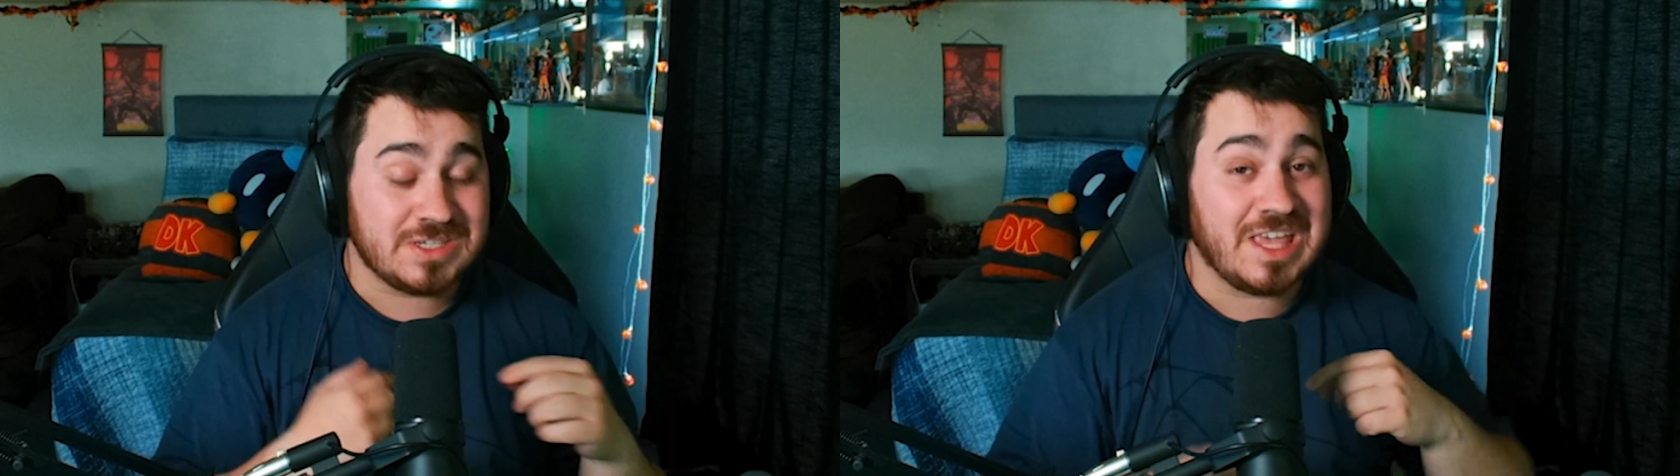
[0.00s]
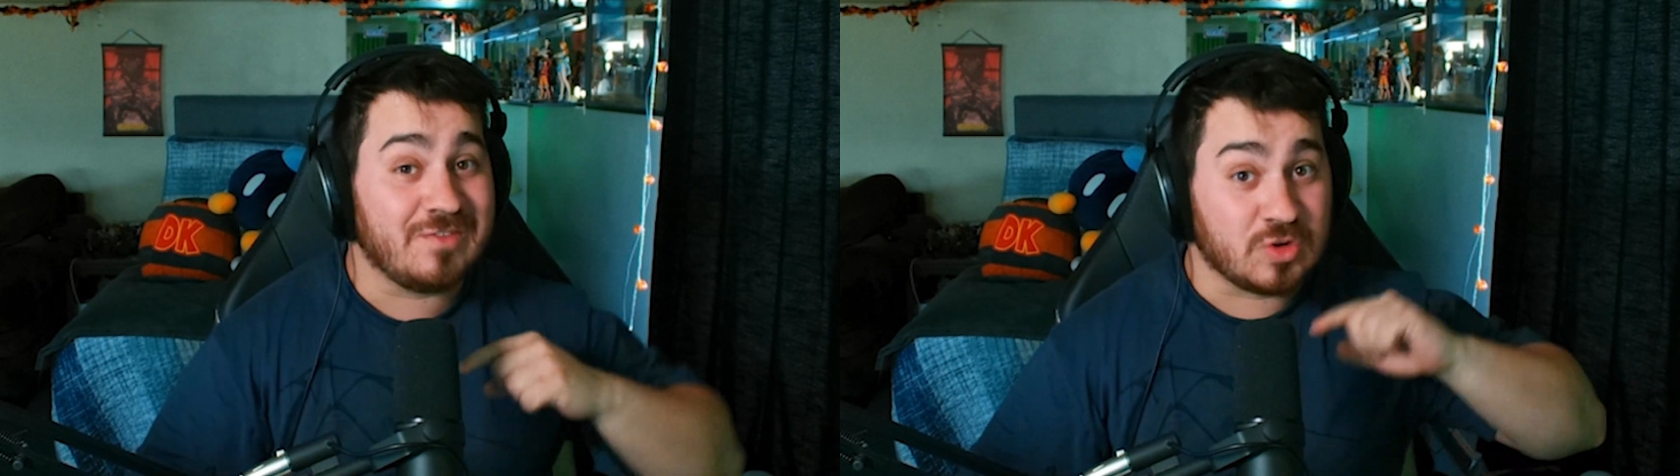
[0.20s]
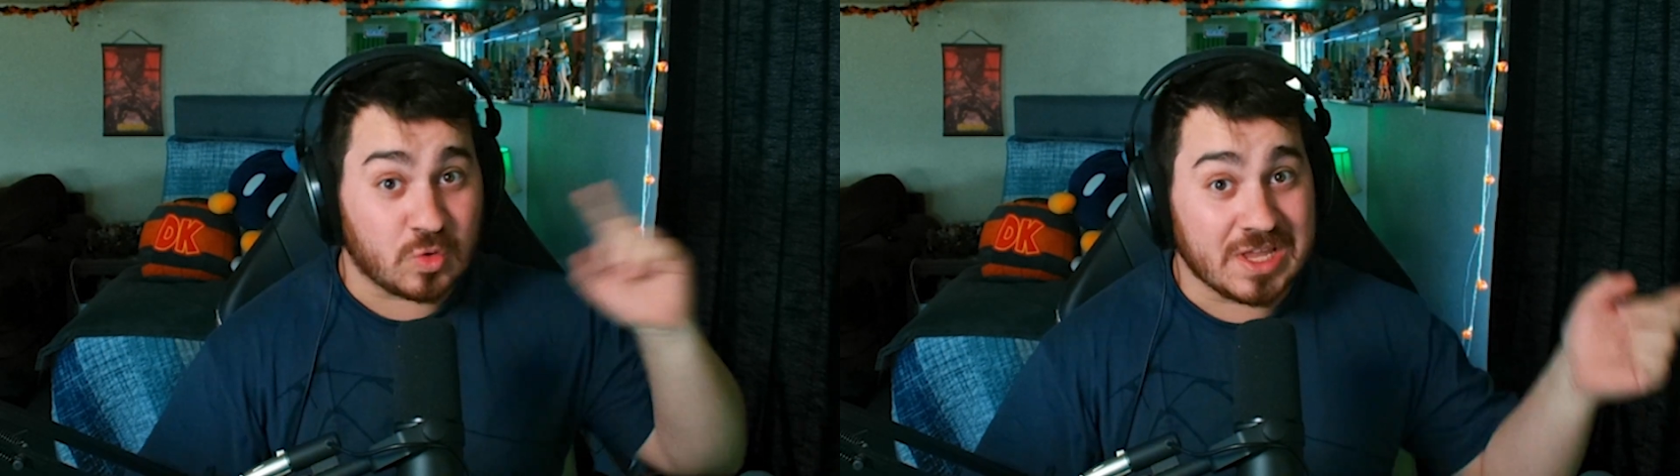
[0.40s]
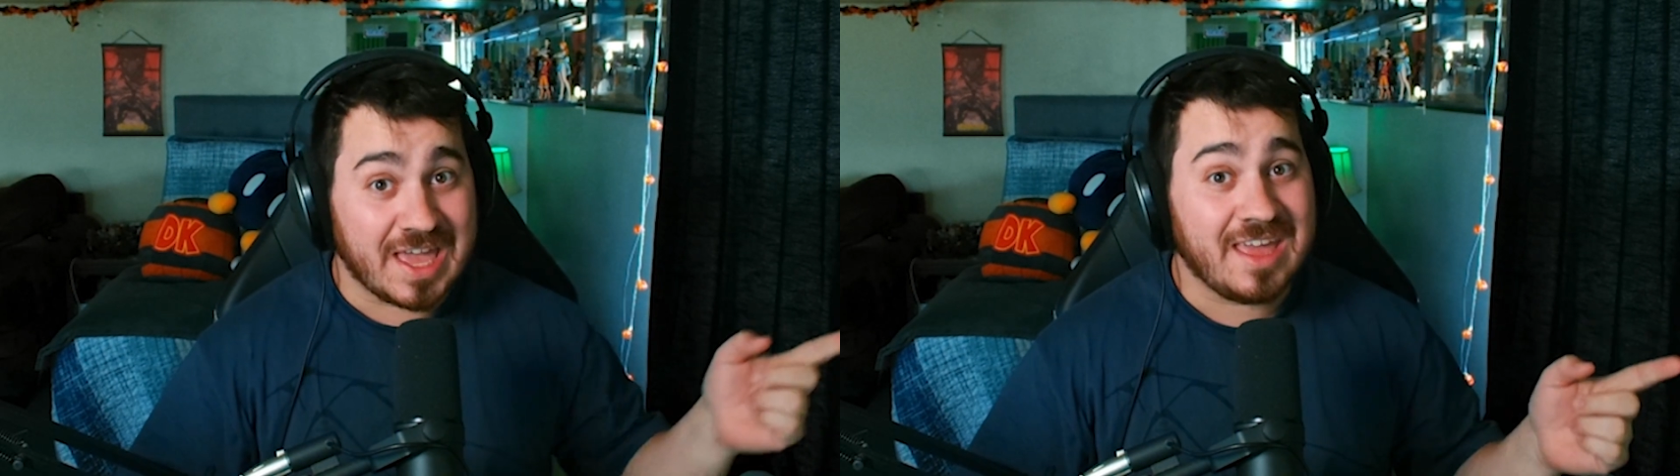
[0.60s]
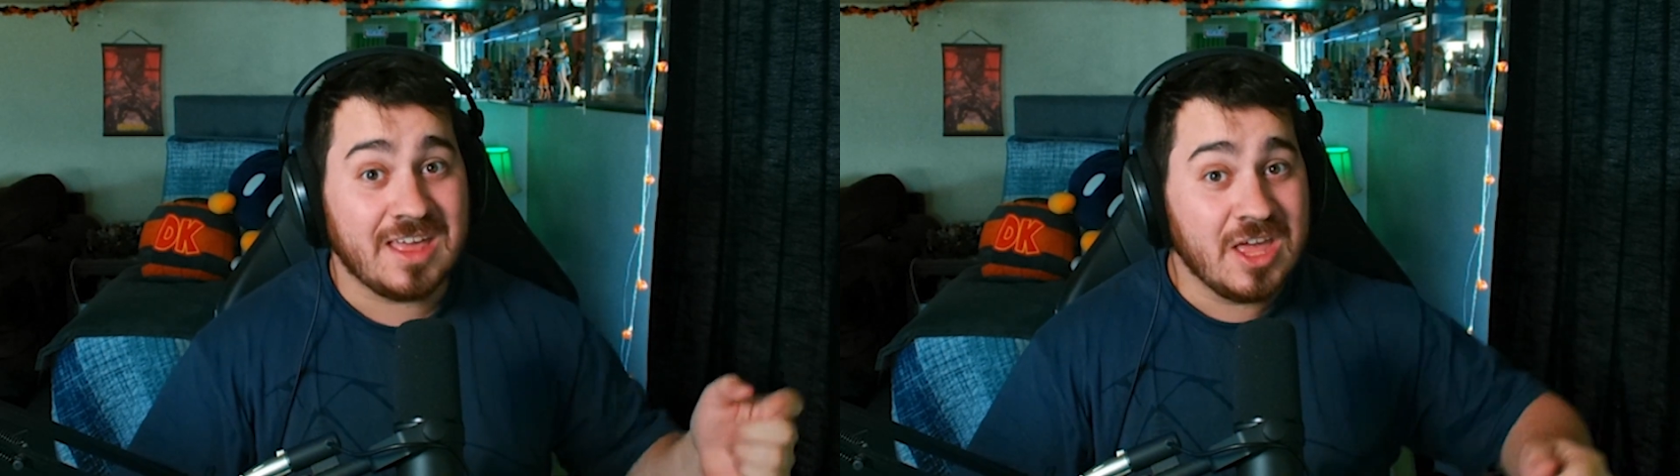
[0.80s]
We still have
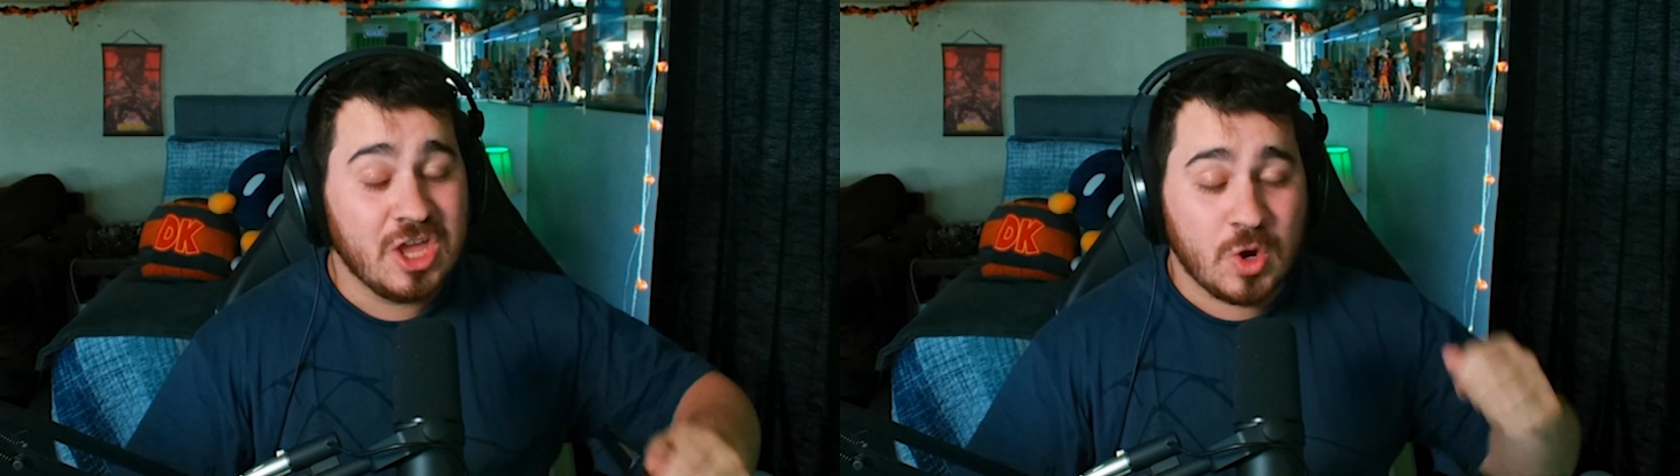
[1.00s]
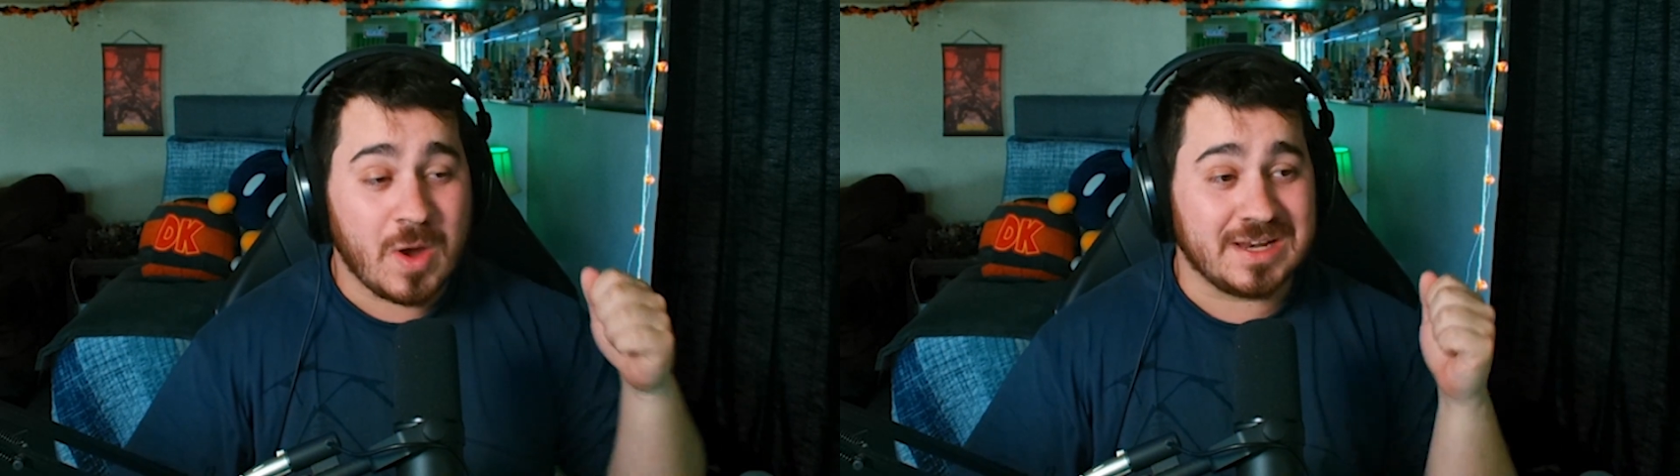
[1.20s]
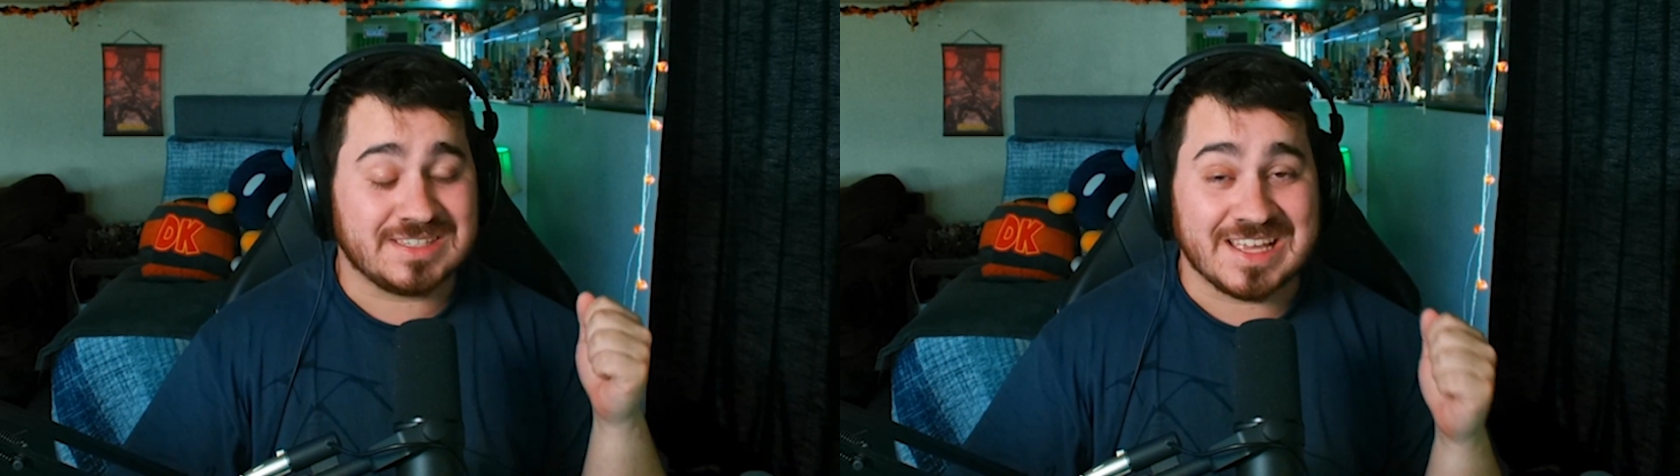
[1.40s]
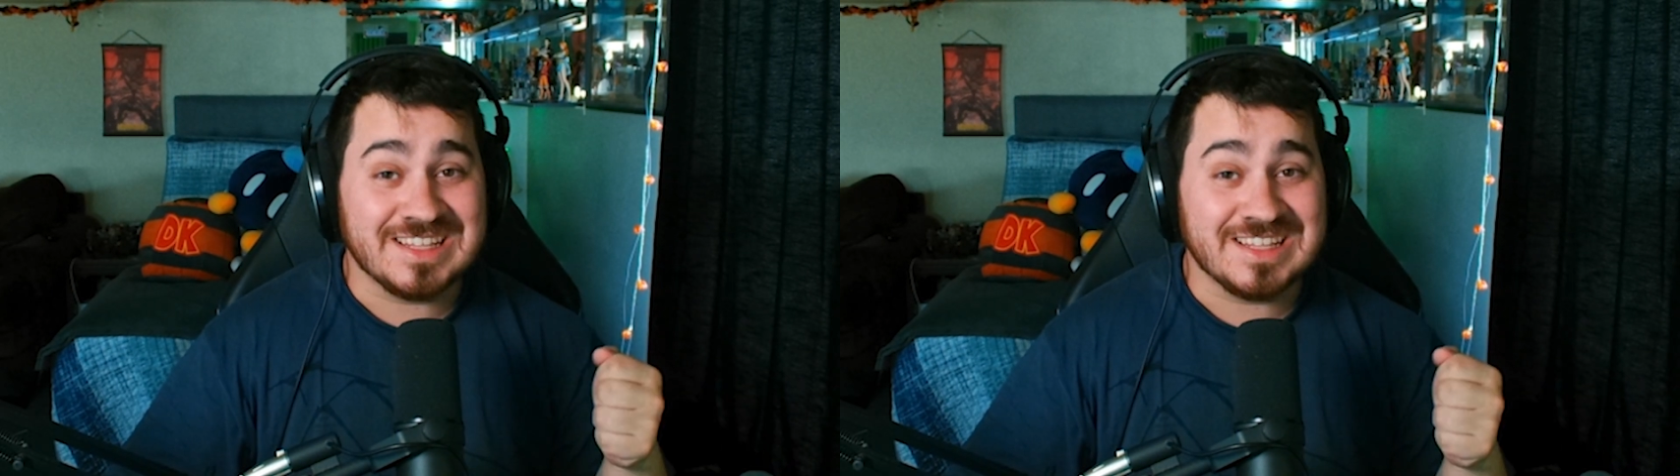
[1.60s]
Enrique, who had his